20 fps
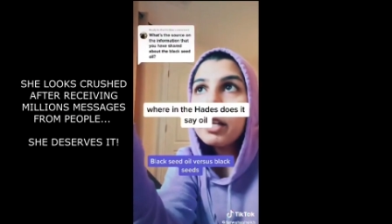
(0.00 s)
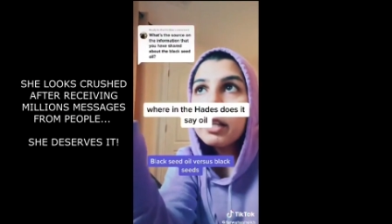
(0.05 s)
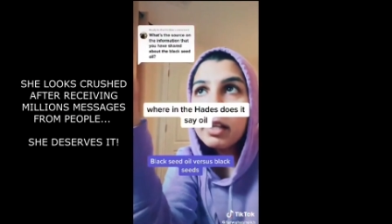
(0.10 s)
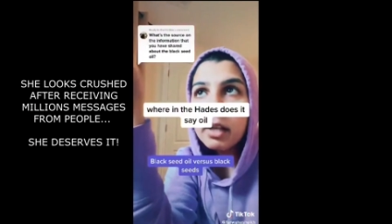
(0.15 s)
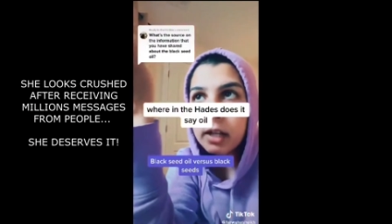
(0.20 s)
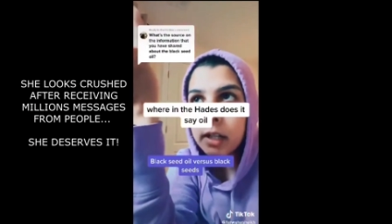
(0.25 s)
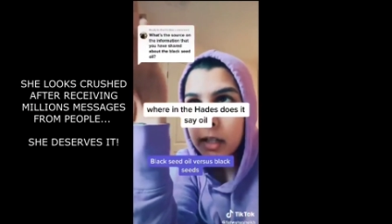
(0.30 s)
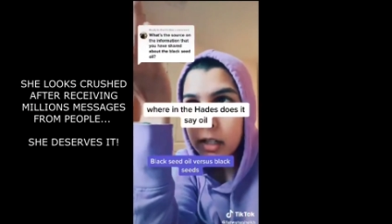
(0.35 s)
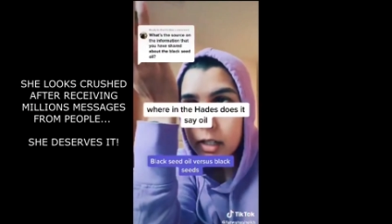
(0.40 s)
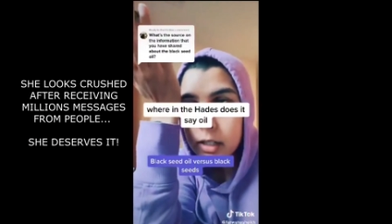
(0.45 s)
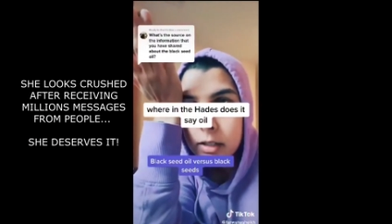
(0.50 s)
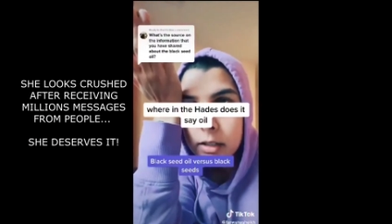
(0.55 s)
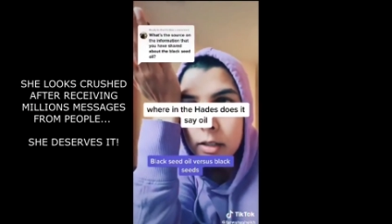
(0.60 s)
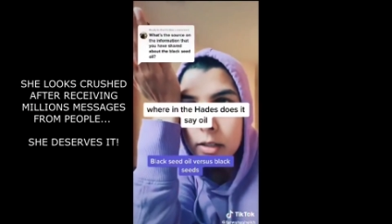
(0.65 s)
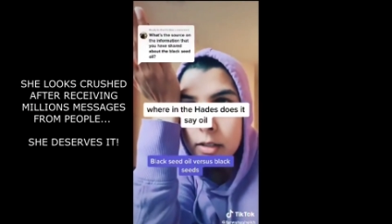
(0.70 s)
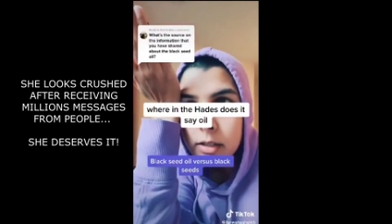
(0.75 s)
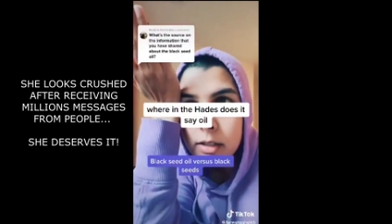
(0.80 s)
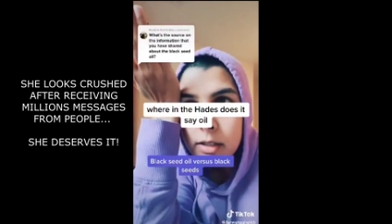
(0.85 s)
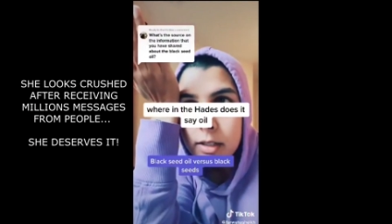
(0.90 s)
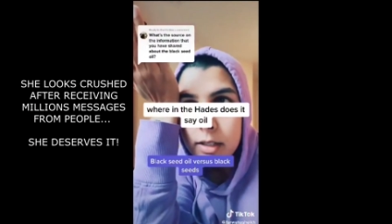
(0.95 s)
in the hadith
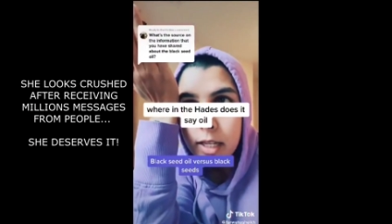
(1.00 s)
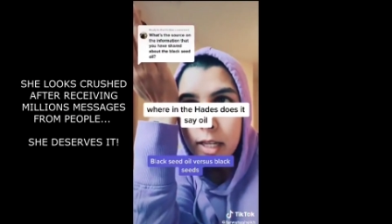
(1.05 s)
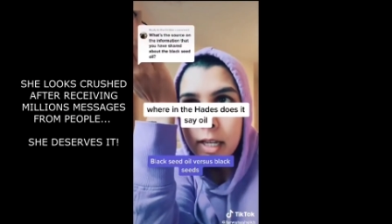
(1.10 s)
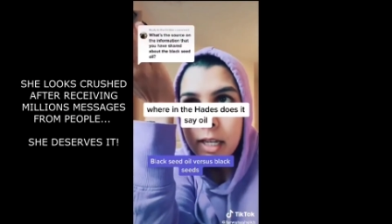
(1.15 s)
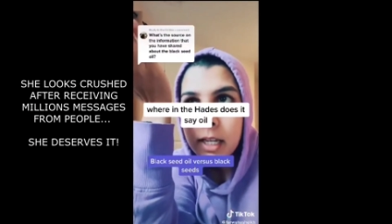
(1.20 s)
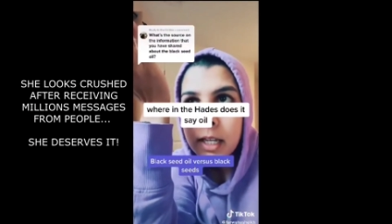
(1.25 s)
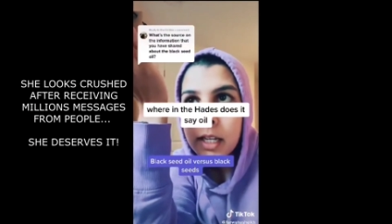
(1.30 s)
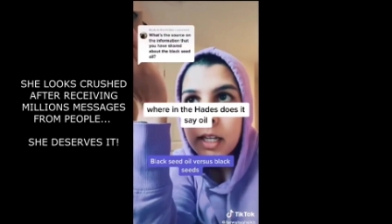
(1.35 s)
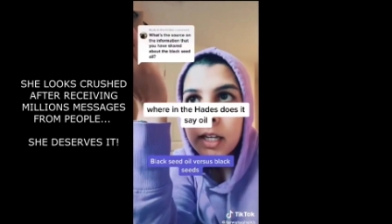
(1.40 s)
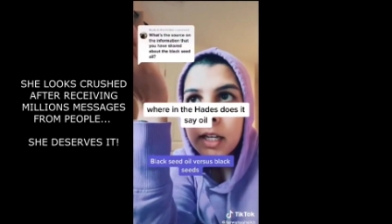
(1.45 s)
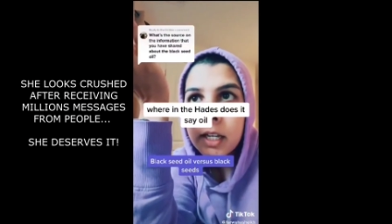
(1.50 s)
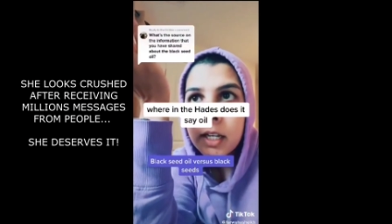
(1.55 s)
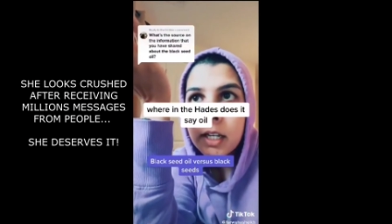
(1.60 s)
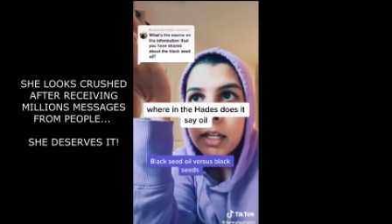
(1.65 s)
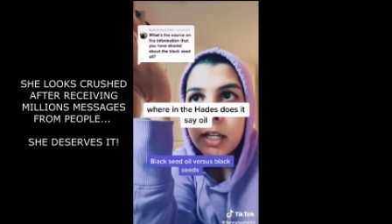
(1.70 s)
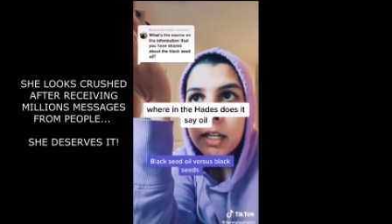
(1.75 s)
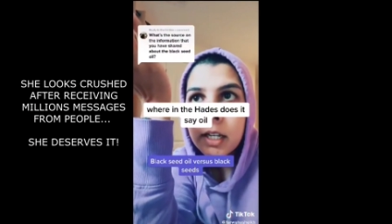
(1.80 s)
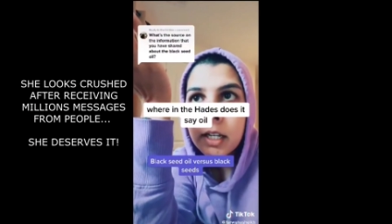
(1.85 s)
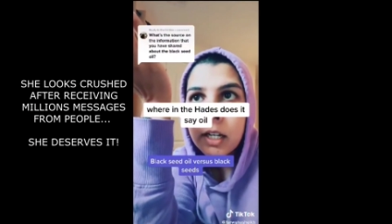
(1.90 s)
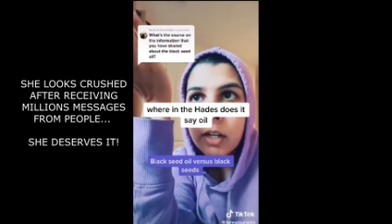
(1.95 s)
does it say
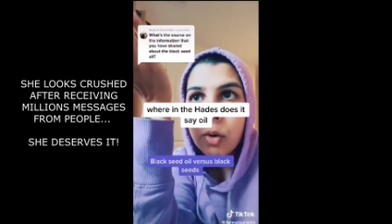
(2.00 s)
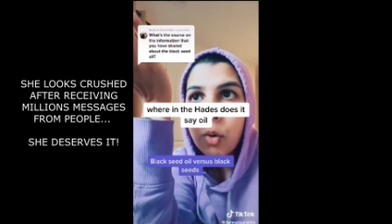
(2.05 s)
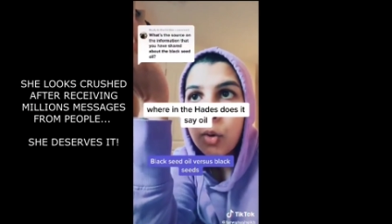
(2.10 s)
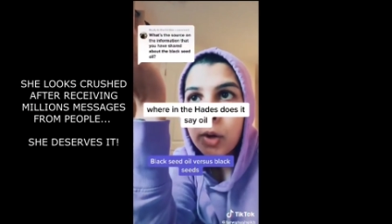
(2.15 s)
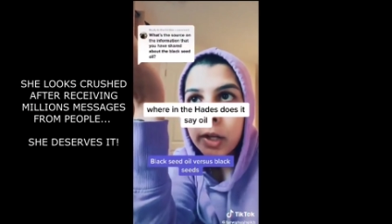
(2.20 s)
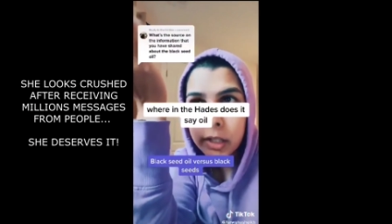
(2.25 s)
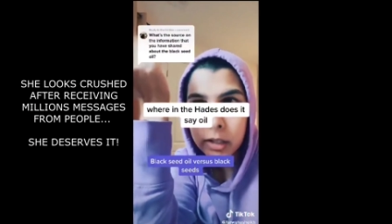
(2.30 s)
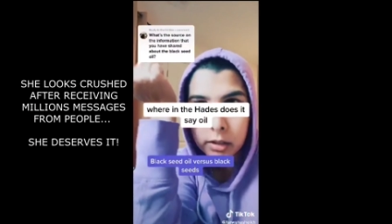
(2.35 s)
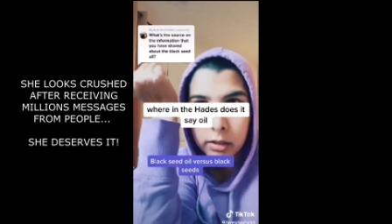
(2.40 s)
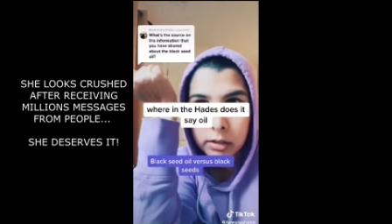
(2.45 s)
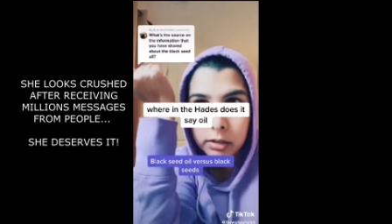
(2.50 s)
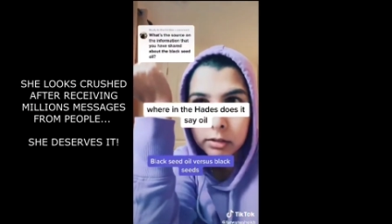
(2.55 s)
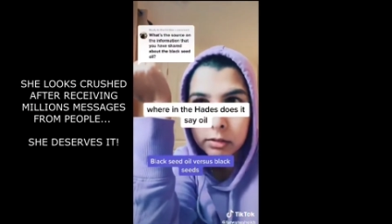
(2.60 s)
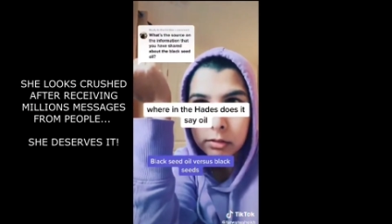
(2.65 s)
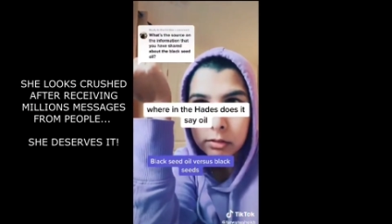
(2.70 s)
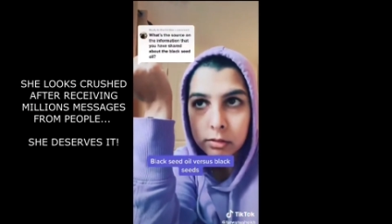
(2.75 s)
oil?